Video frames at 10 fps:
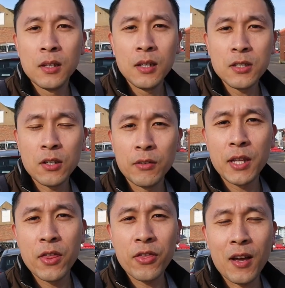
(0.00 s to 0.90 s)
There's not
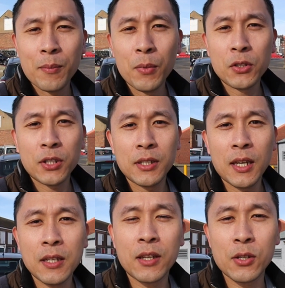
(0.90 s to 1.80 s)
really that much at the
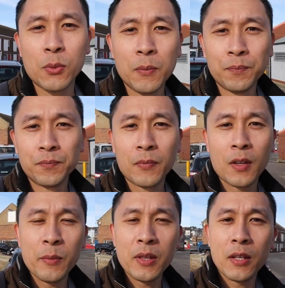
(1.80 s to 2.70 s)
end of this one.
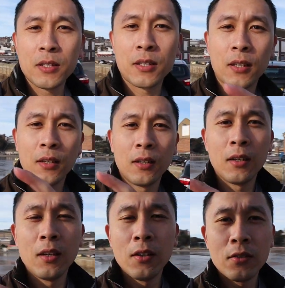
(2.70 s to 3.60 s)
I mean, there's
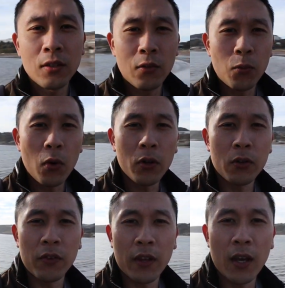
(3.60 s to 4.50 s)
sort of one
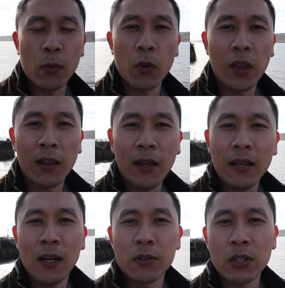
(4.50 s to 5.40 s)
over there with a
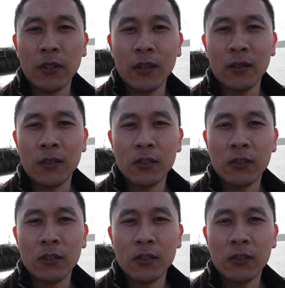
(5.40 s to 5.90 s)
lighthouse on it.